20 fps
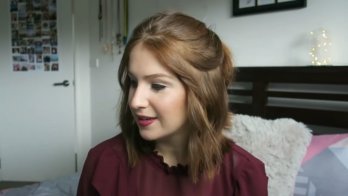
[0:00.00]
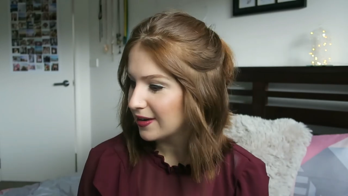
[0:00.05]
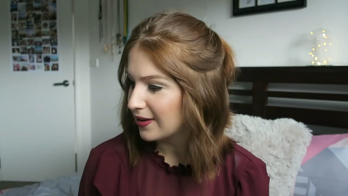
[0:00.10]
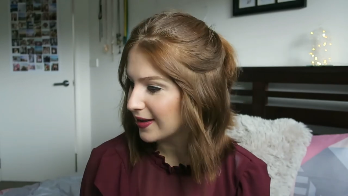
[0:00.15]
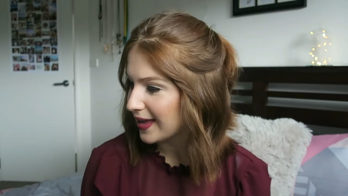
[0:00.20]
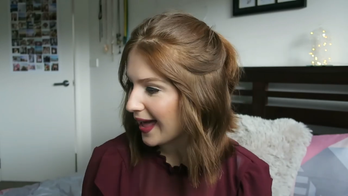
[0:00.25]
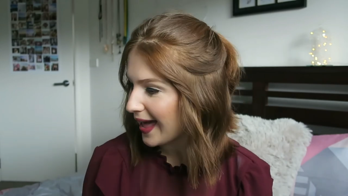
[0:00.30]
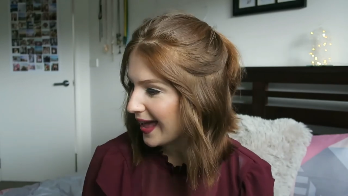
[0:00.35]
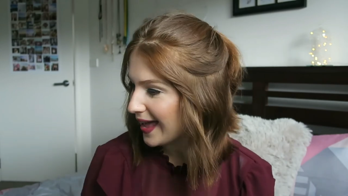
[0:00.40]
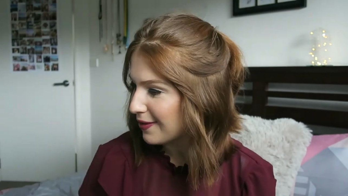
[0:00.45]

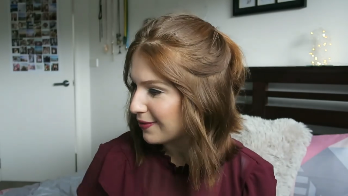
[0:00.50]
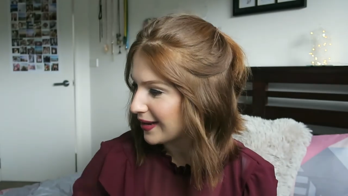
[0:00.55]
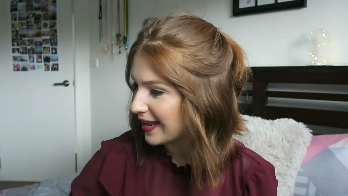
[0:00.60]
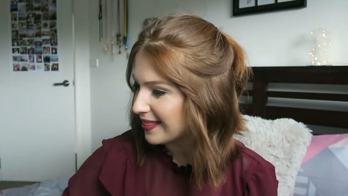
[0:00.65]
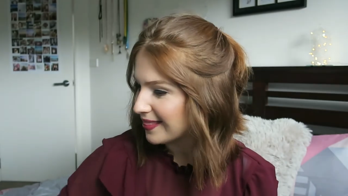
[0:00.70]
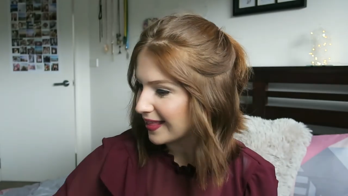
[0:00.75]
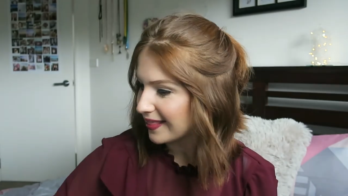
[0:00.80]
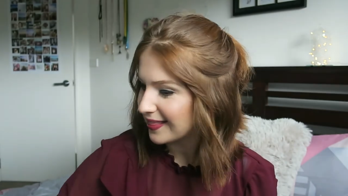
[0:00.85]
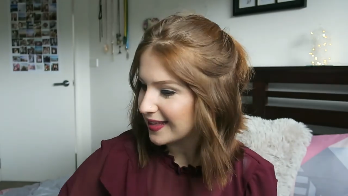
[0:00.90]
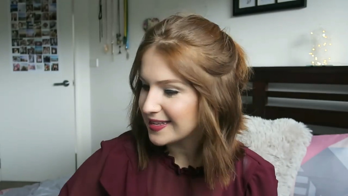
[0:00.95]
Okay, well, I
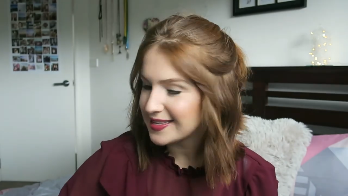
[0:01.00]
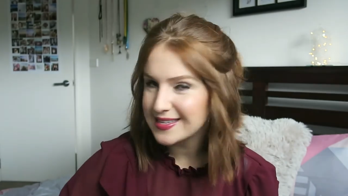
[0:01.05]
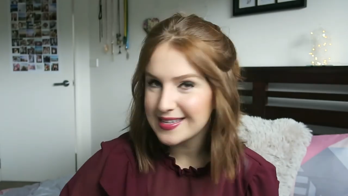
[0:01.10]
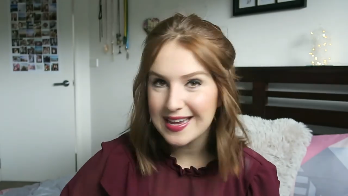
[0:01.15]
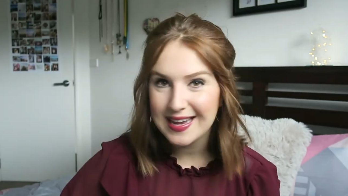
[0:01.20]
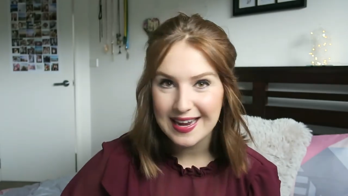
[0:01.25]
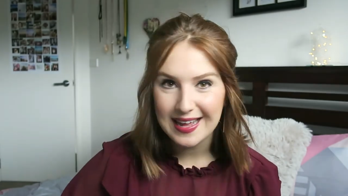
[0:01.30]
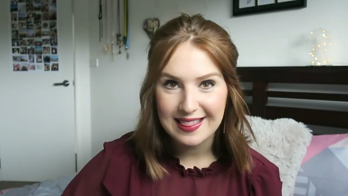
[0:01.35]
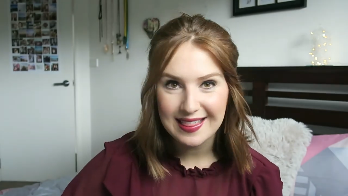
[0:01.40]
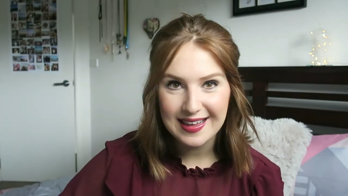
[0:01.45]
think that's
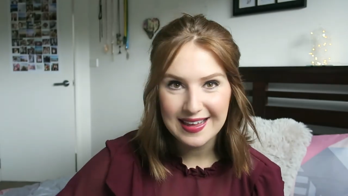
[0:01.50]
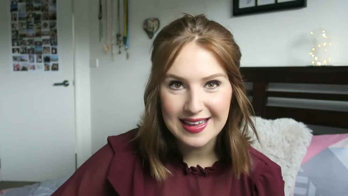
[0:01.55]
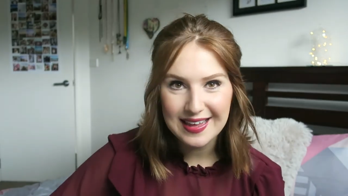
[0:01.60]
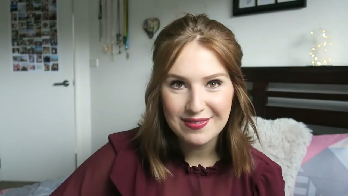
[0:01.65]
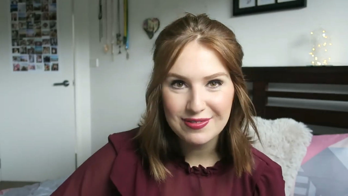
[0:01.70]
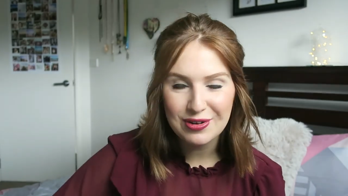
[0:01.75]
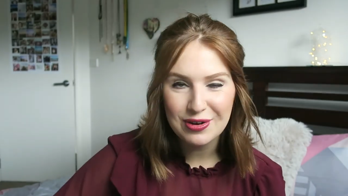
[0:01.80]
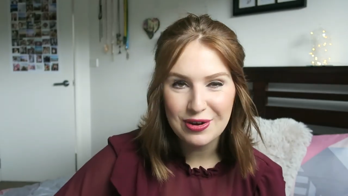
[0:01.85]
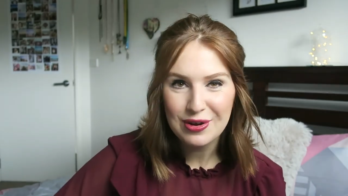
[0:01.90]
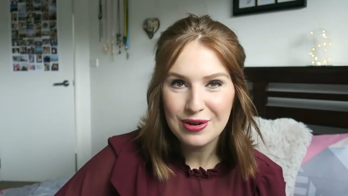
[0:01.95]
it. I think
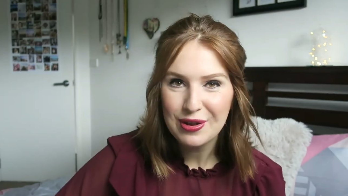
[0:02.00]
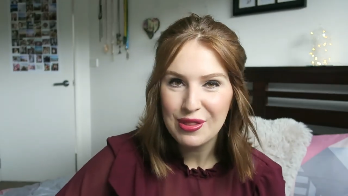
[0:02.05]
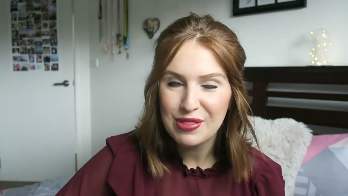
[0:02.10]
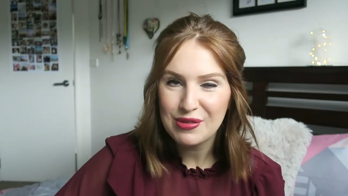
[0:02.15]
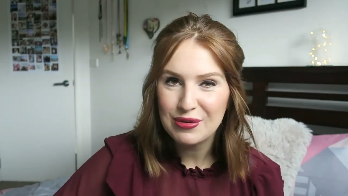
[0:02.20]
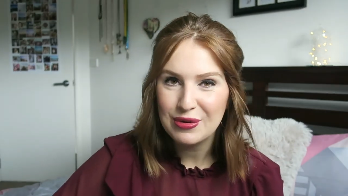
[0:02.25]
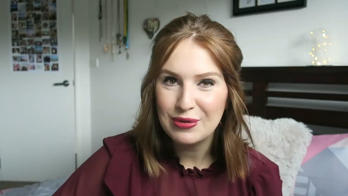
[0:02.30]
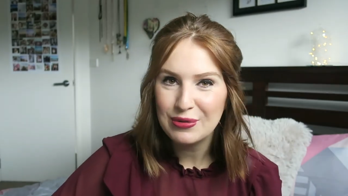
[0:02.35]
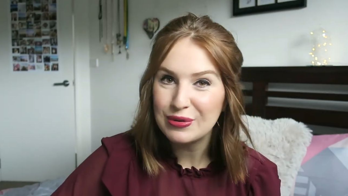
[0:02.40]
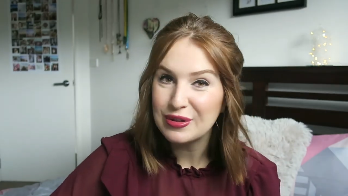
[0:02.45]
I've gone
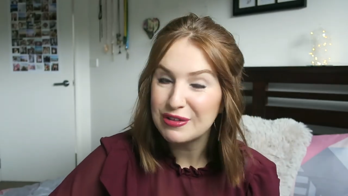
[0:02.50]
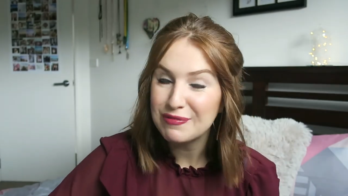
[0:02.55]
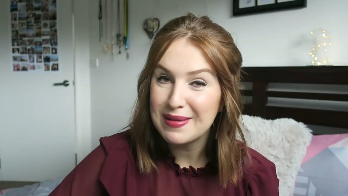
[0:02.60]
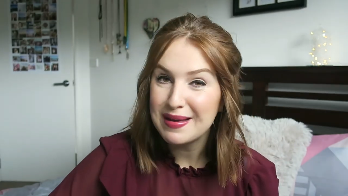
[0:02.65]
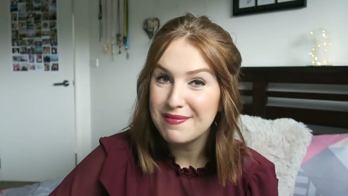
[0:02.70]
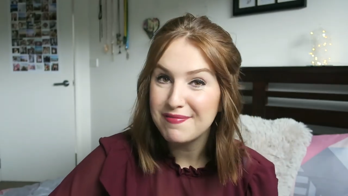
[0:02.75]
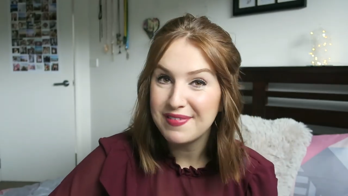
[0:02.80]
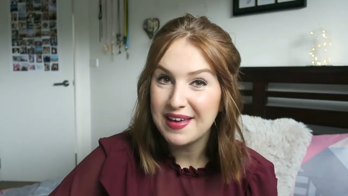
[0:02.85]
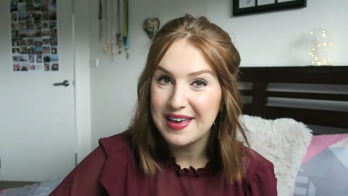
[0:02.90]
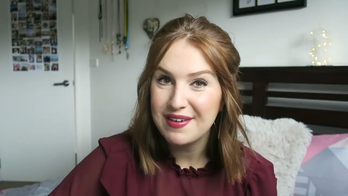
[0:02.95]
through all of
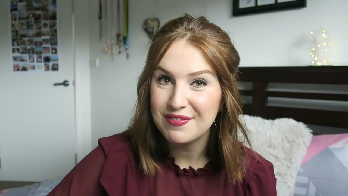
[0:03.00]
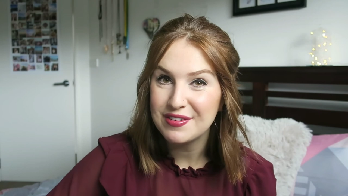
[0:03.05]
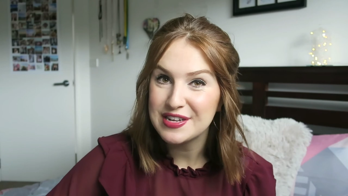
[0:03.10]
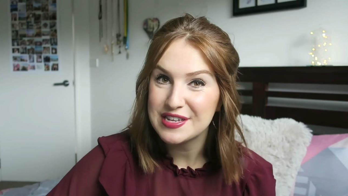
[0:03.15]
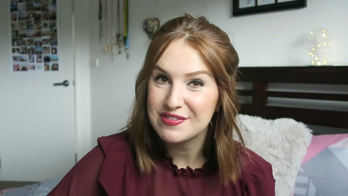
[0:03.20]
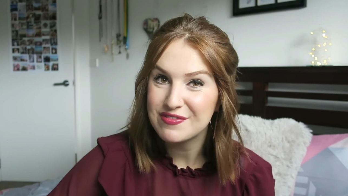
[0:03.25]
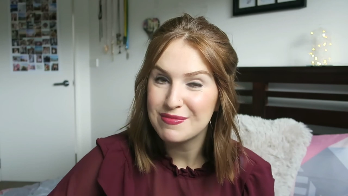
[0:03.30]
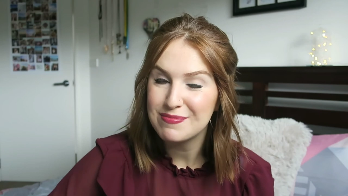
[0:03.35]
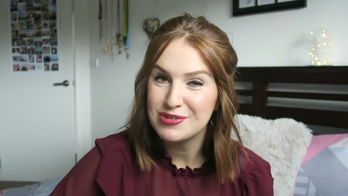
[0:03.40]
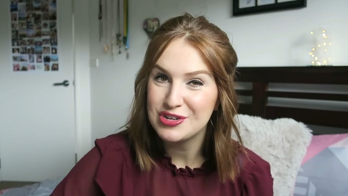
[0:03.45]
my
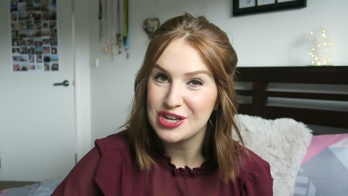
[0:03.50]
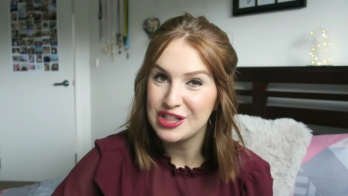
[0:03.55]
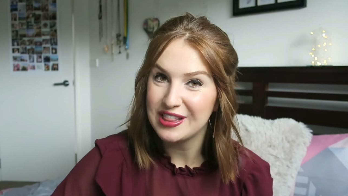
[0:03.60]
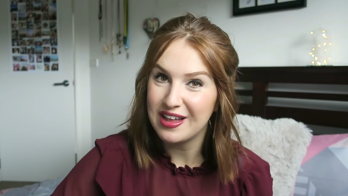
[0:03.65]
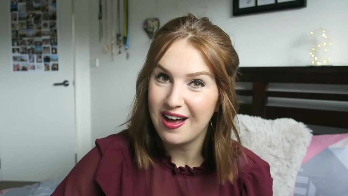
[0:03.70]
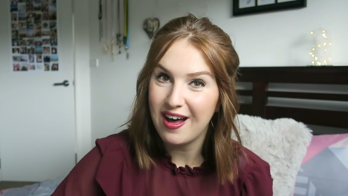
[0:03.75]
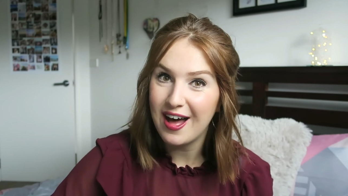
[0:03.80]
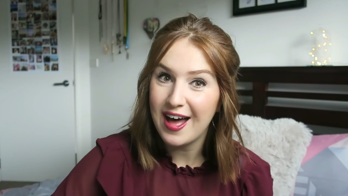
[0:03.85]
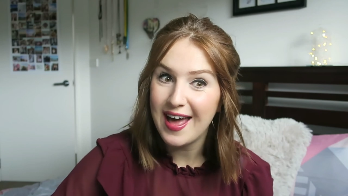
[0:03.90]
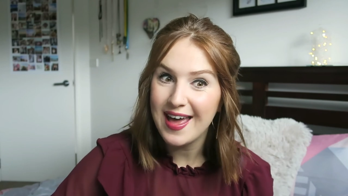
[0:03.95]
favorites from
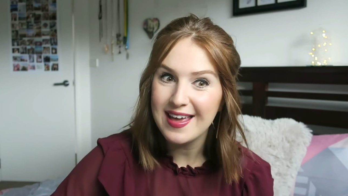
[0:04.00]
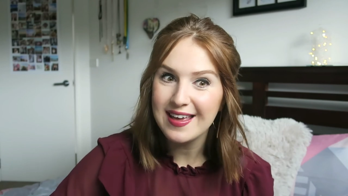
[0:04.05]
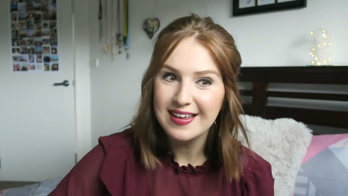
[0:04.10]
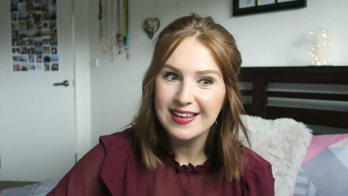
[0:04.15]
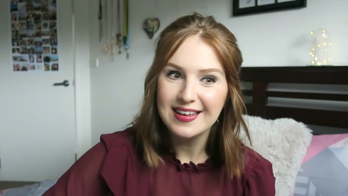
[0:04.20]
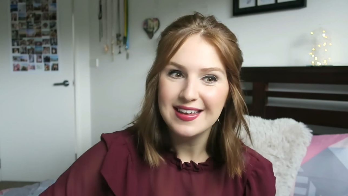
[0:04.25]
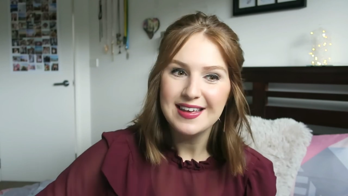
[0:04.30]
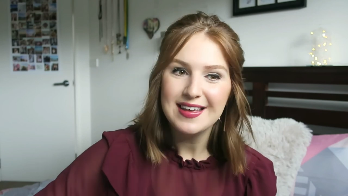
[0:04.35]
July.